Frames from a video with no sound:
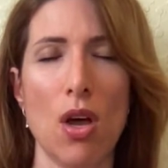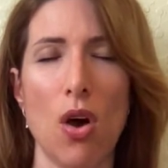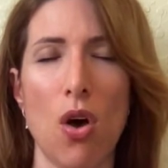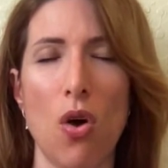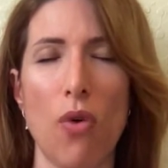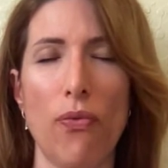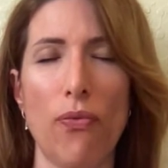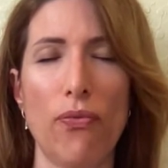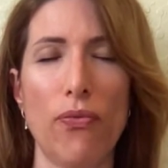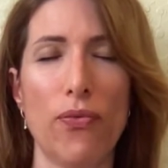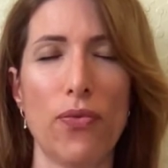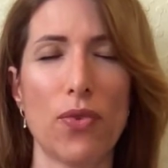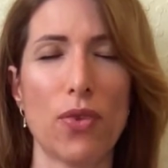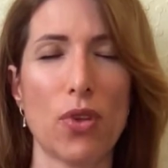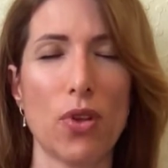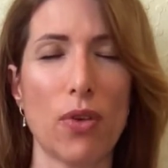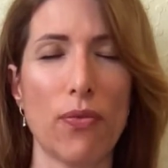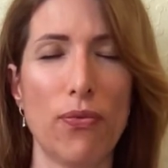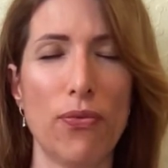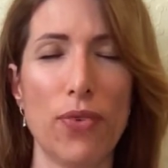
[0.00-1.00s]
of
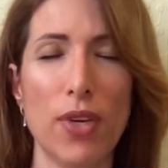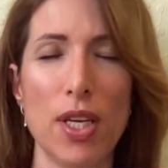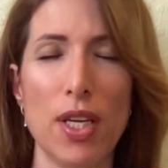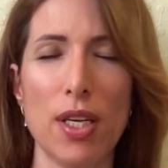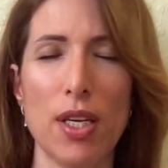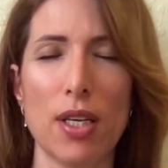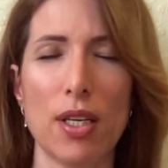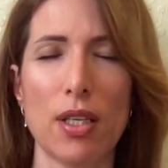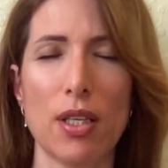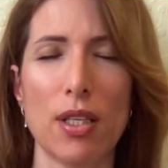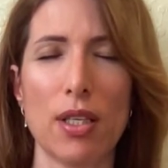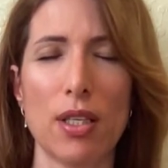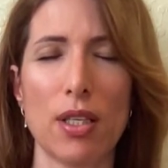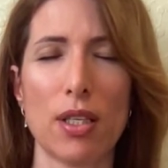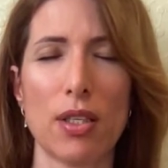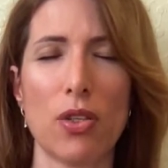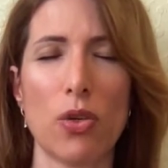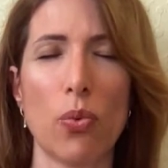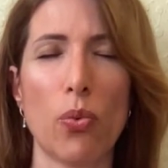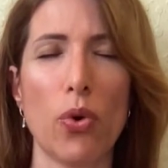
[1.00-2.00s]
the fear,
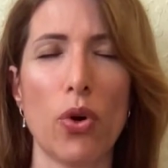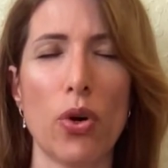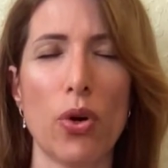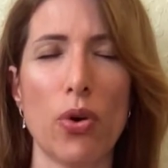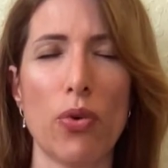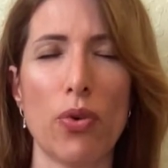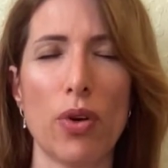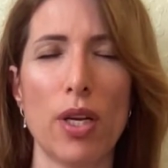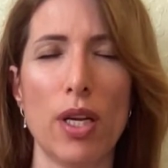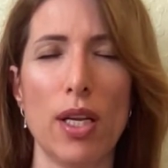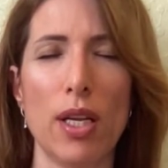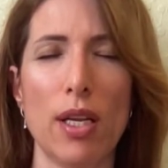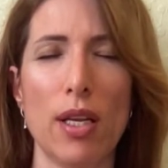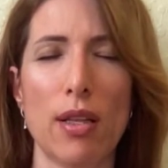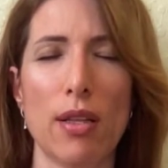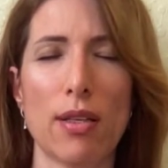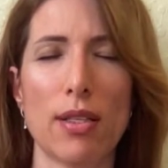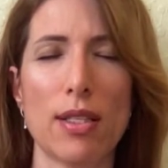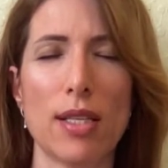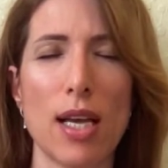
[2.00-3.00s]
the worry,
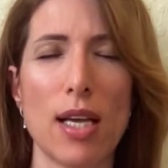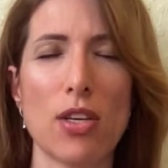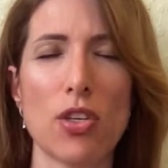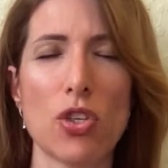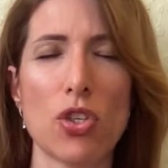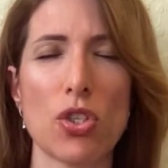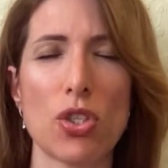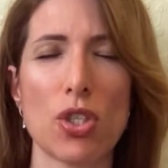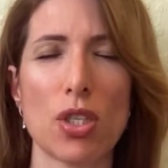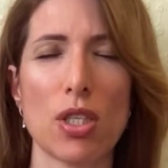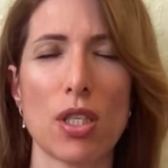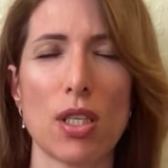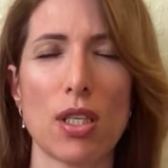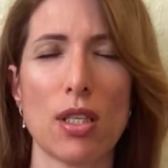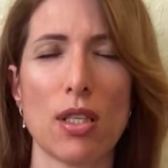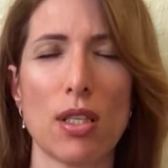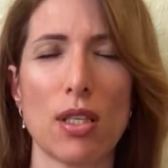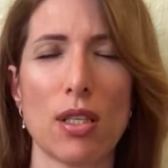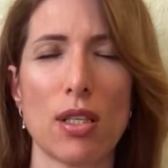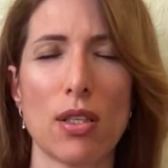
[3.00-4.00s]
the
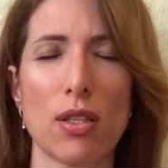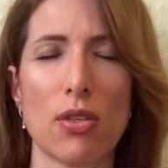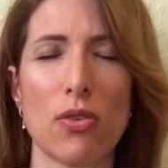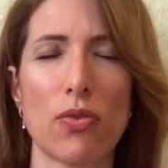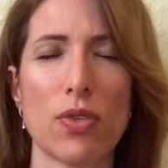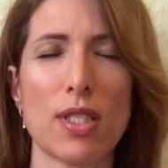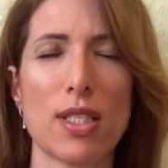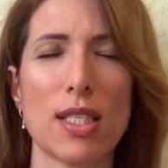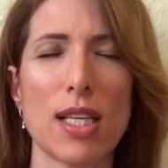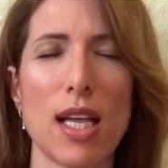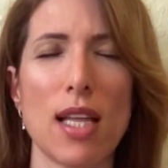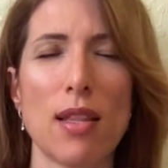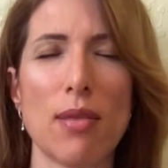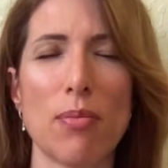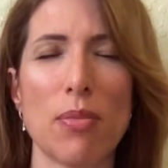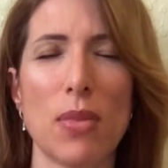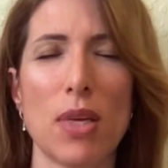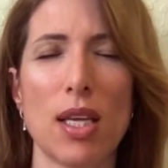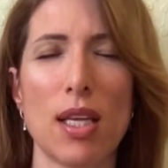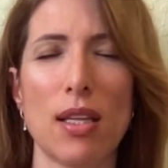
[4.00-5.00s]
tension, the
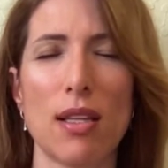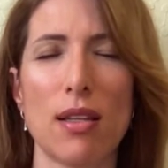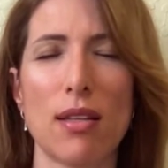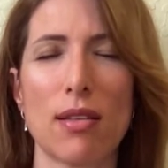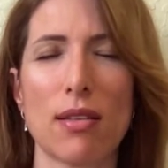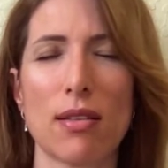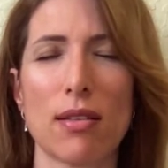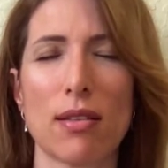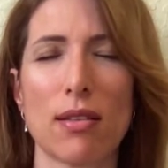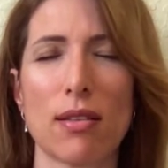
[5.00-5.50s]
resentment,